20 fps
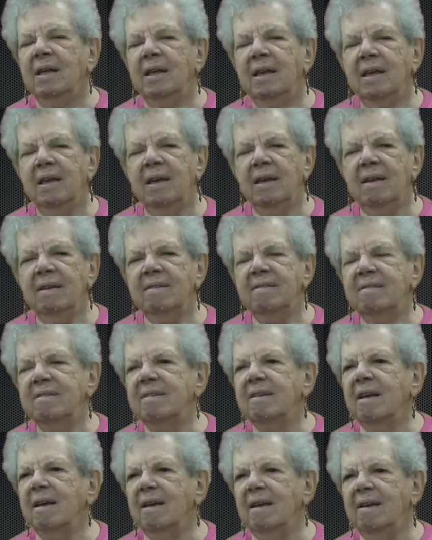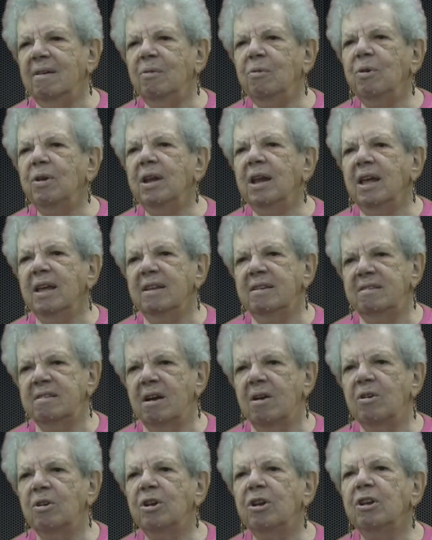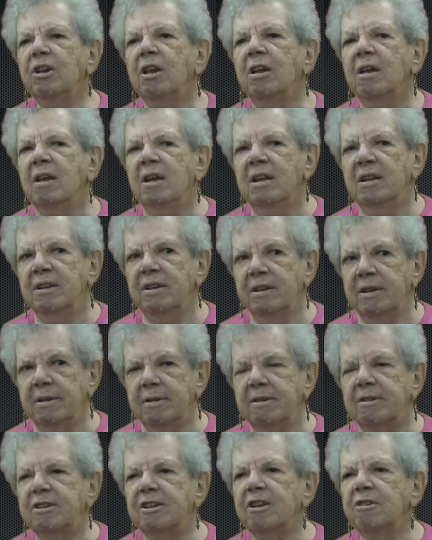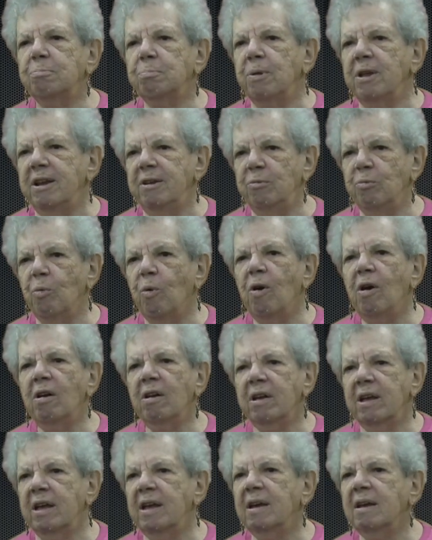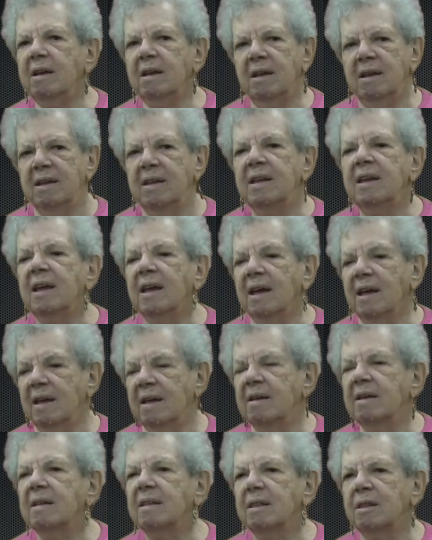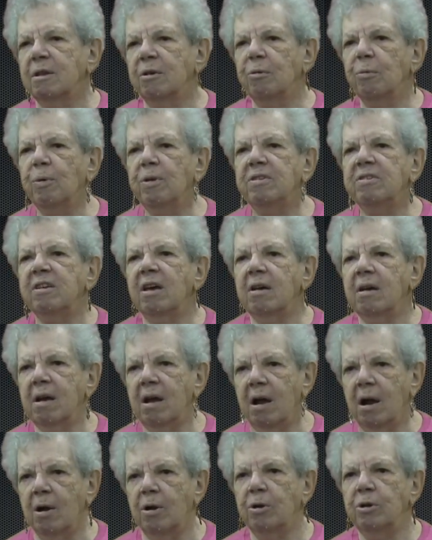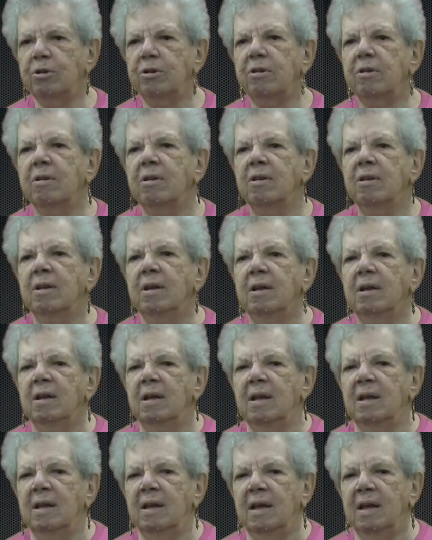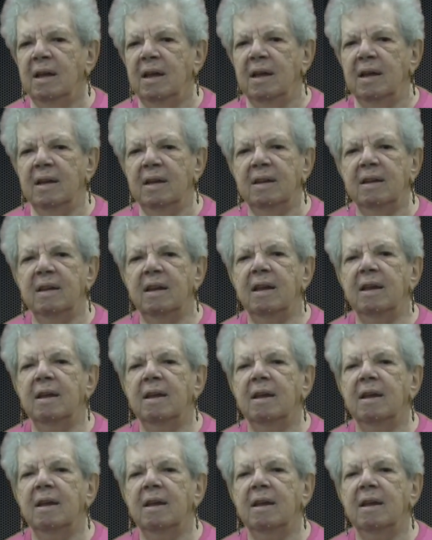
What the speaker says: Yes, when I started just plain walking, yeah, there was a cart. And